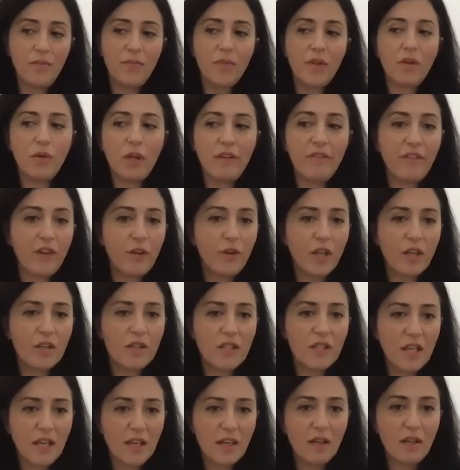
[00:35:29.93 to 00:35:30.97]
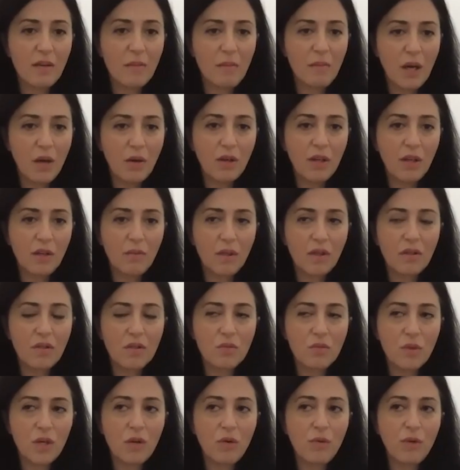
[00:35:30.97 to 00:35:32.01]
we are very excited about it, because
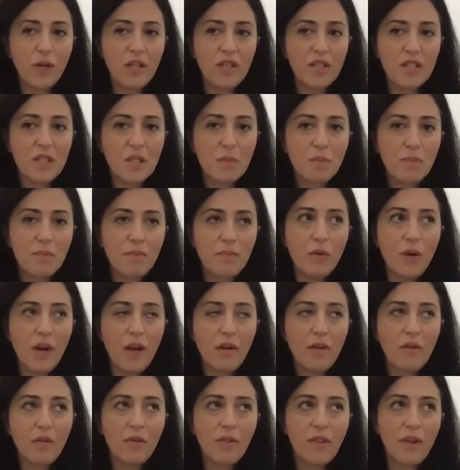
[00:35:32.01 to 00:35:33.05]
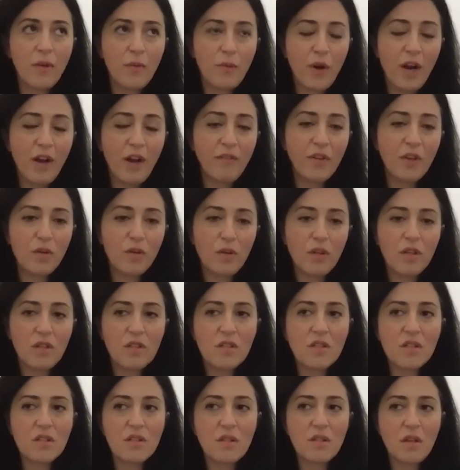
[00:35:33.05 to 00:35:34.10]
we already the revenue
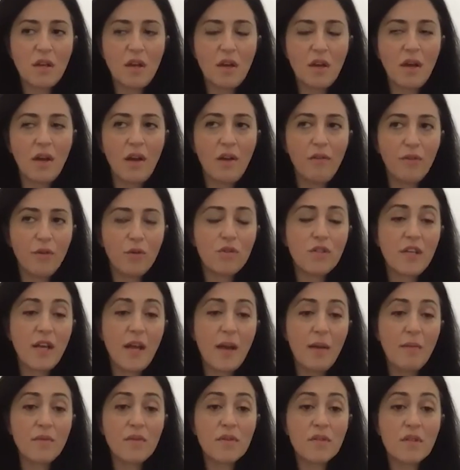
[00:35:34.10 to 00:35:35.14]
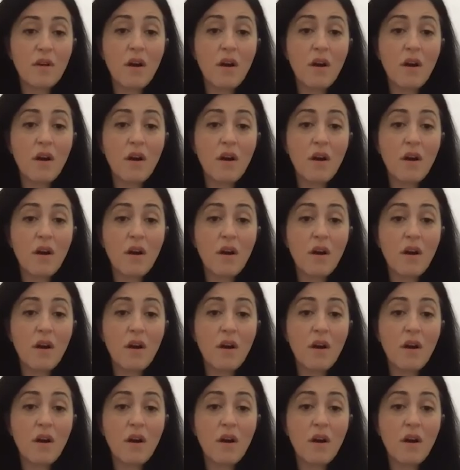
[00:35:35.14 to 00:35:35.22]
is a few times